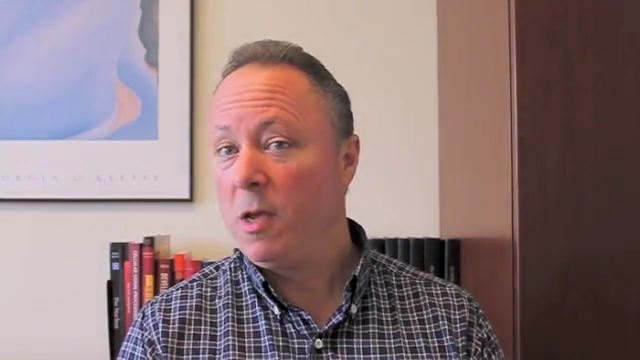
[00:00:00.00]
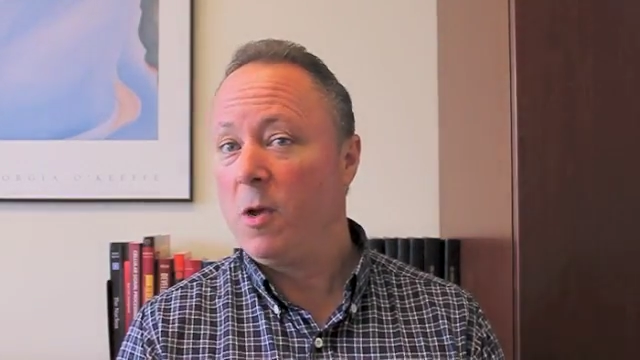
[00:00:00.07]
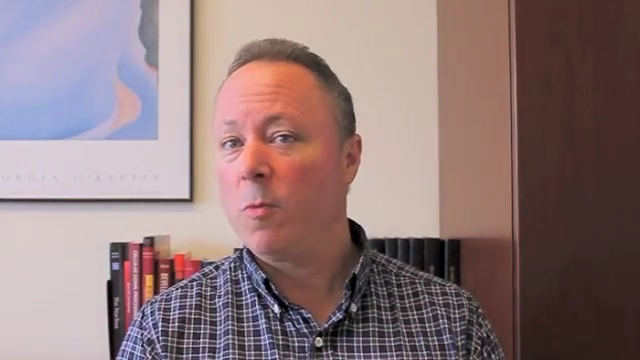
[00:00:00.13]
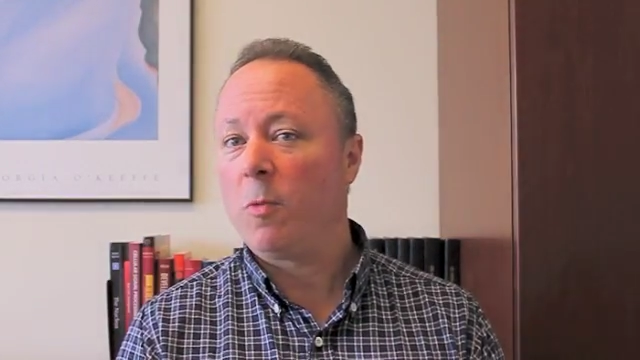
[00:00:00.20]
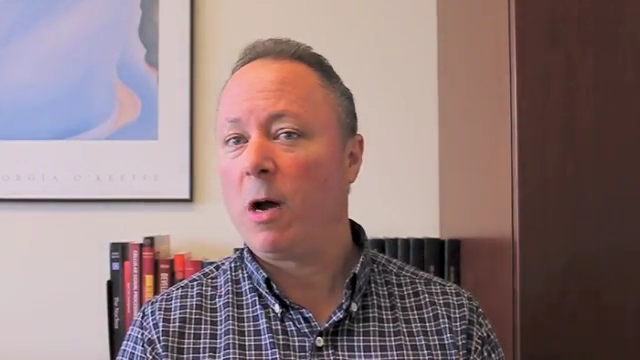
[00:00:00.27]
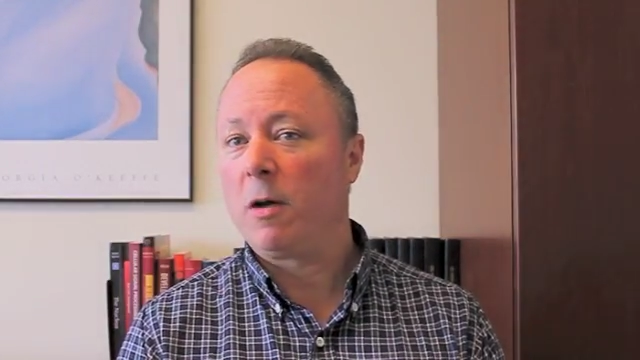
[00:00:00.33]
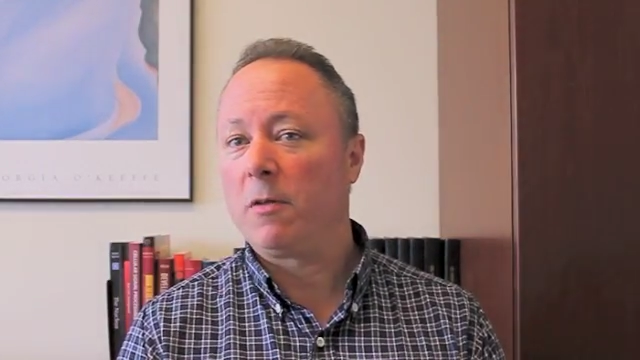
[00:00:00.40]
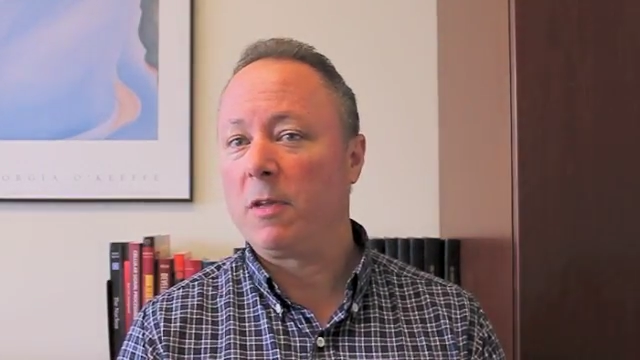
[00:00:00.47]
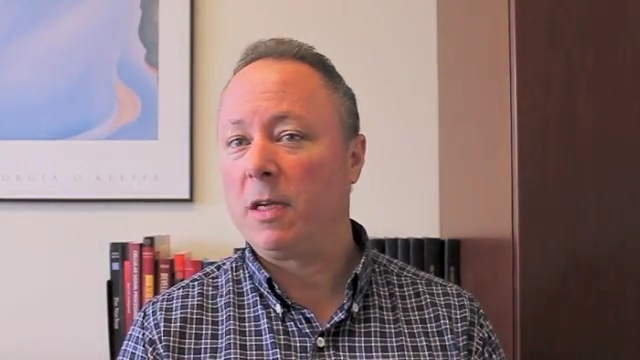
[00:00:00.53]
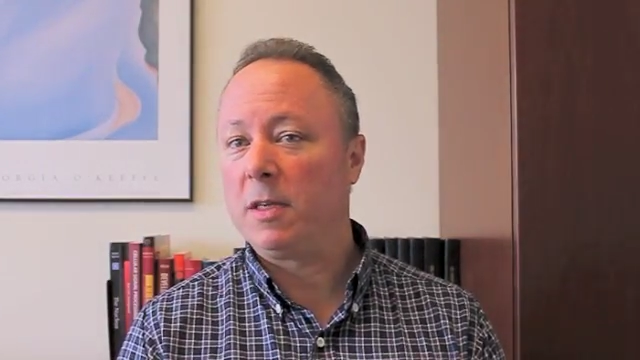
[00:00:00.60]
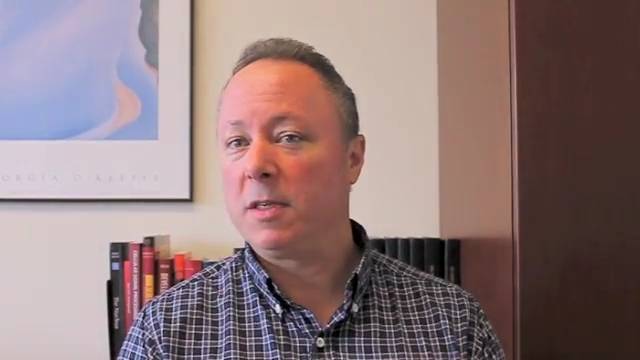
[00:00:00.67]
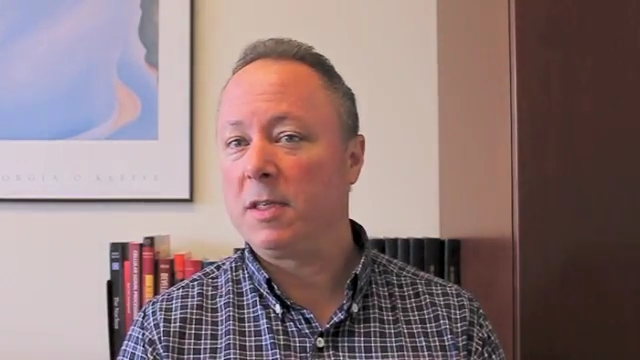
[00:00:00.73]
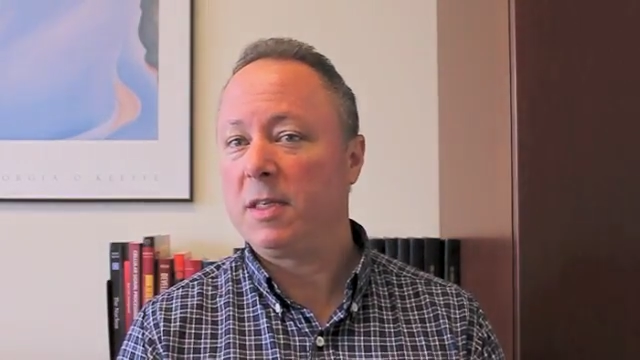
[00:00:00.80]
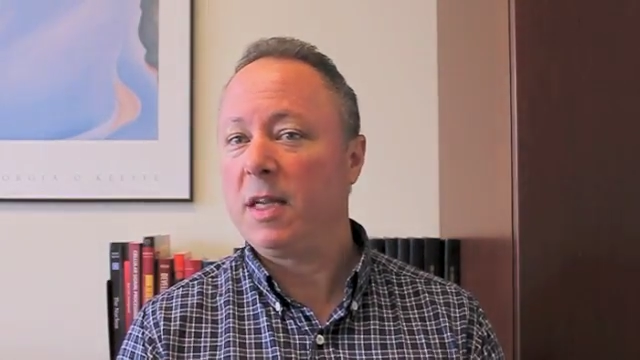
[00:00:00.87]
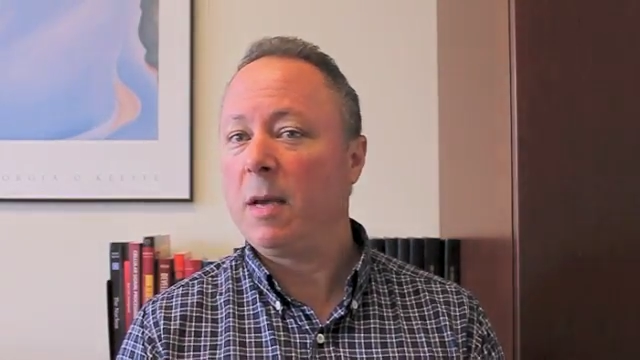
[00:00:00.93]
While these
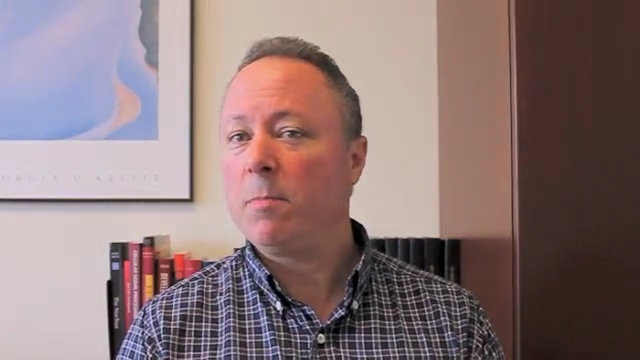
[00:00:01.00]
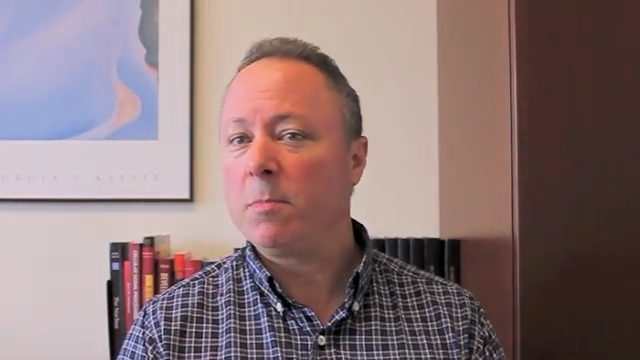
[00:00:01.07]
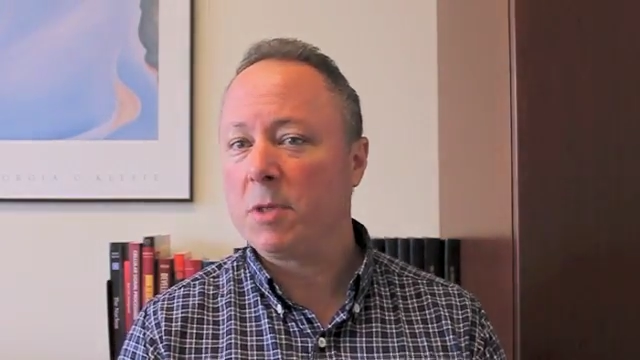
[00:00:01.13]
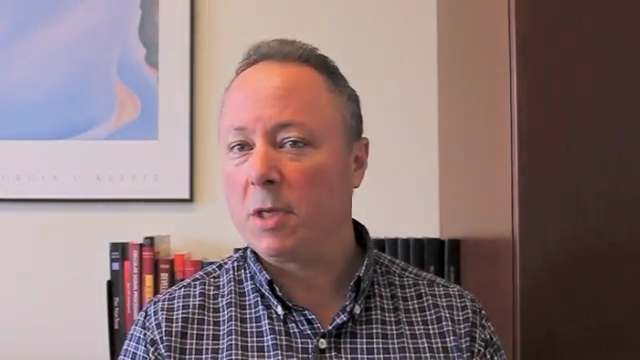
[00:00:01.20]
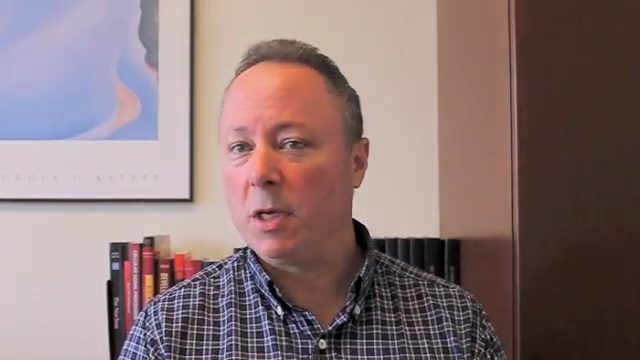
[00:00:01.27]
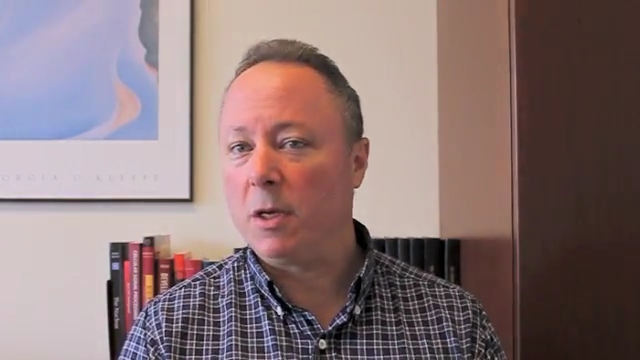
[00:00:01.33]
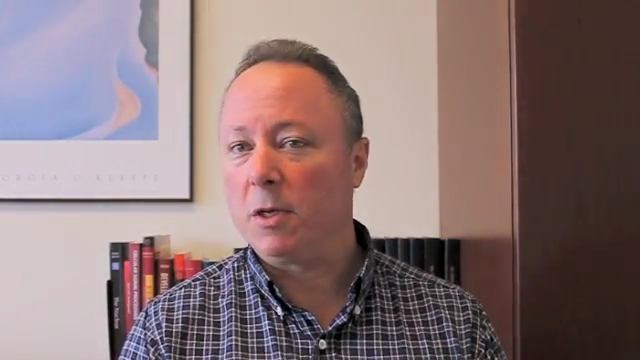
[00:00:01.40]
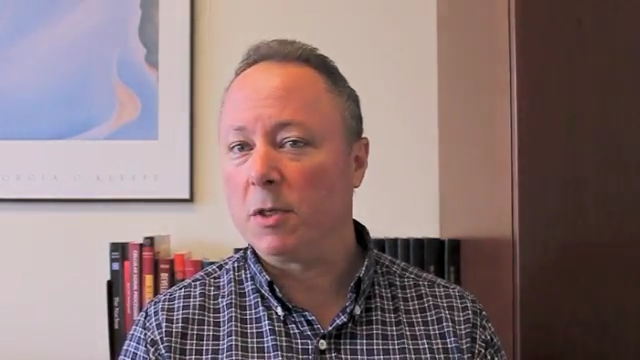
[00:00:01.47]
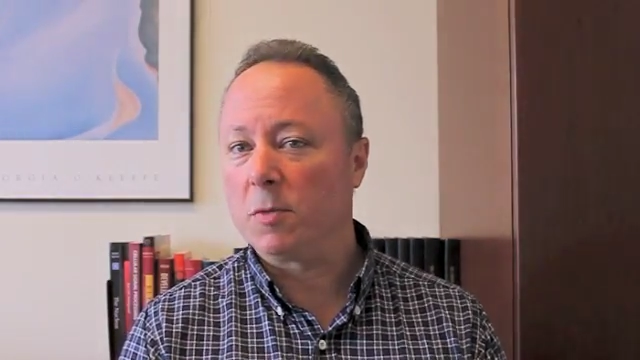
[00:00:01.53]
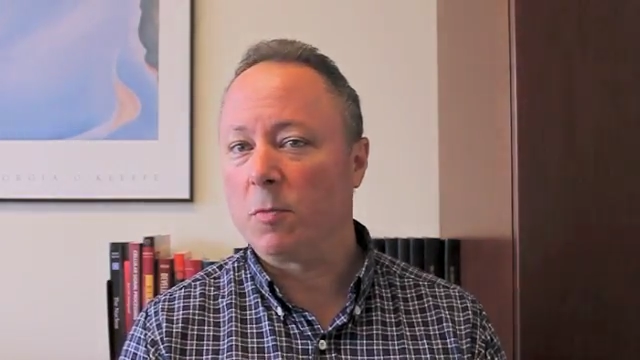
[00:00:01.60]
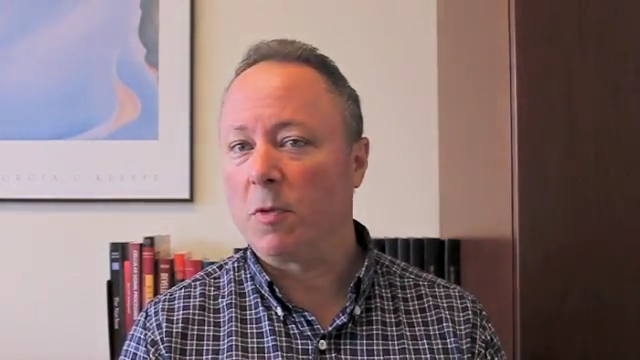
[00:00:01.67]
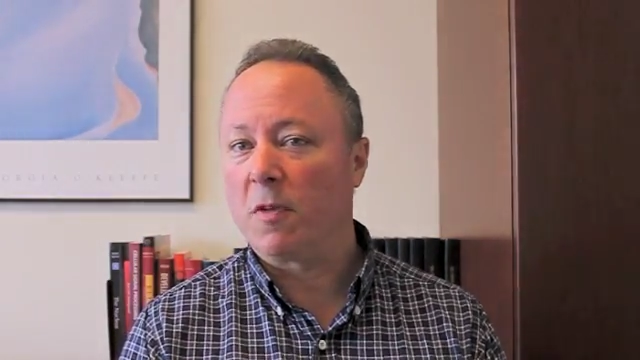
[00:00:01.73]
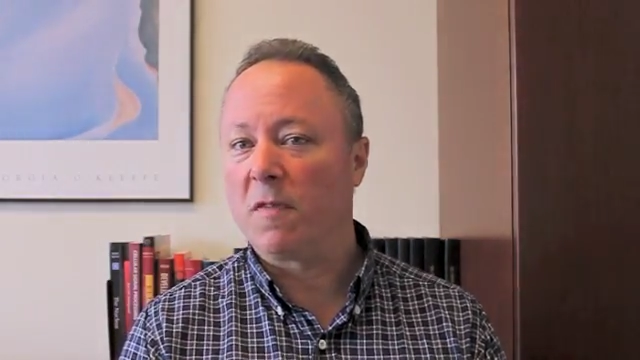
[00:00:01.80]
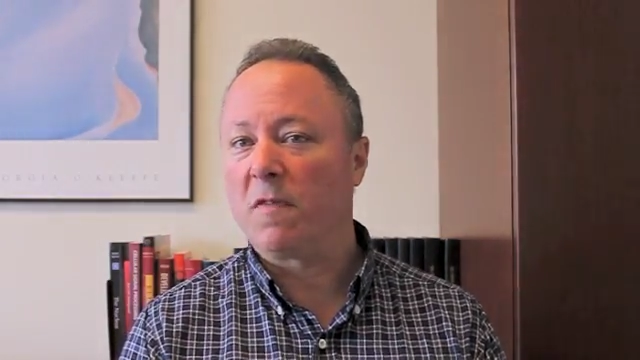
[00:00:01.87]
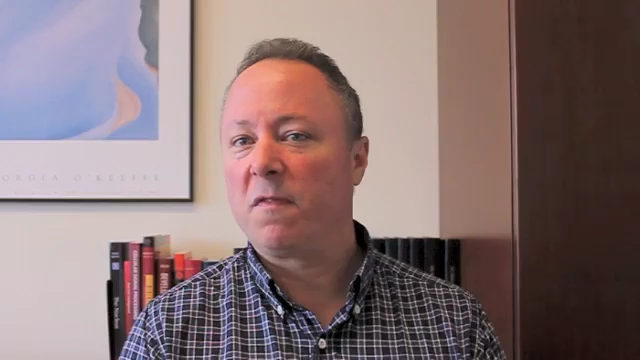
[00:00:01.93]
stem cells
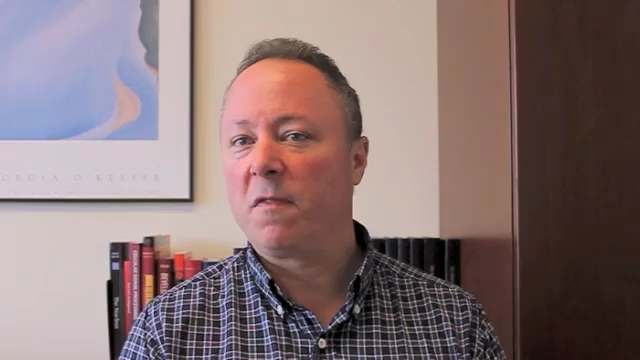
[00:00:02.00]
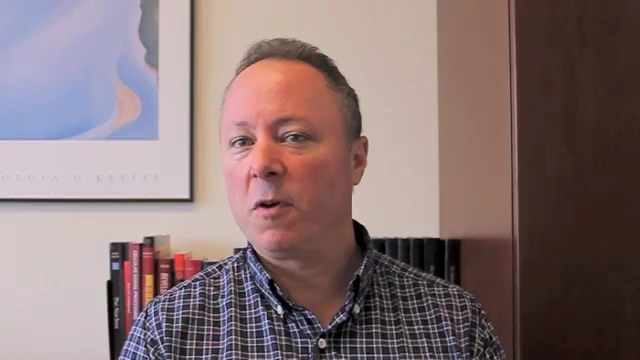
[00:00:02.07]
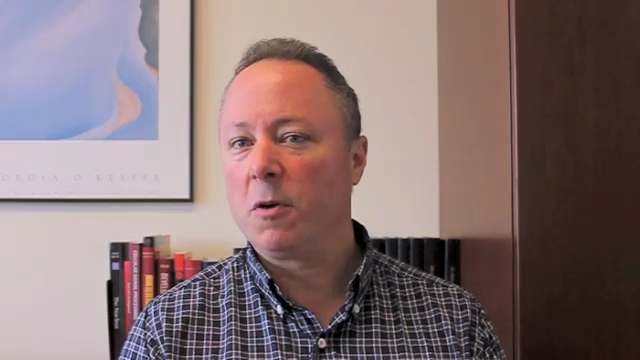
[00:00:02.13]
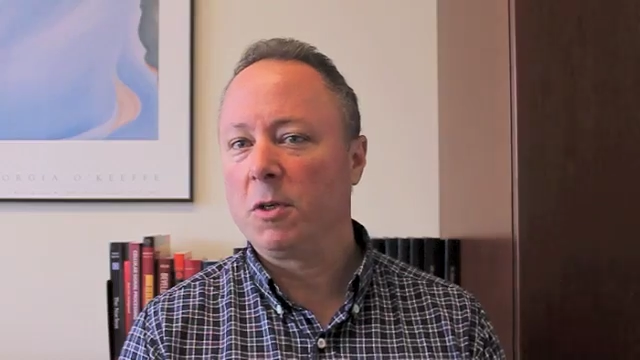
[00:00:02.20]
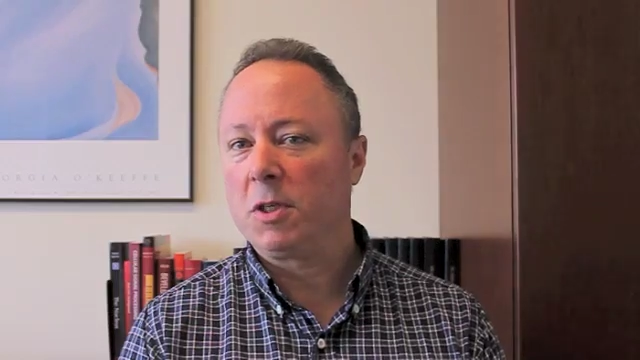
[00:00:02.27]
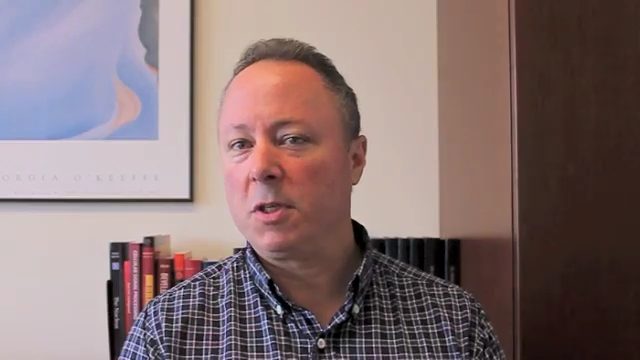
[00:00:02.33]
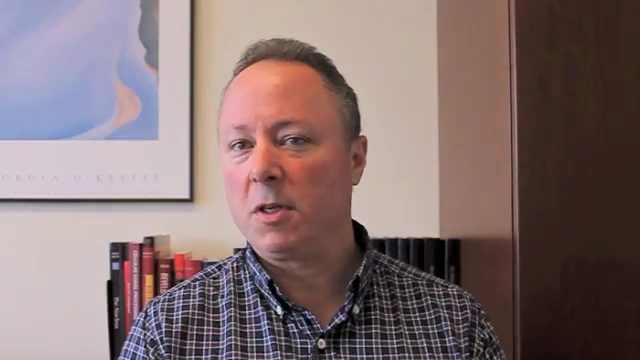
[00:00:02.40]
were the first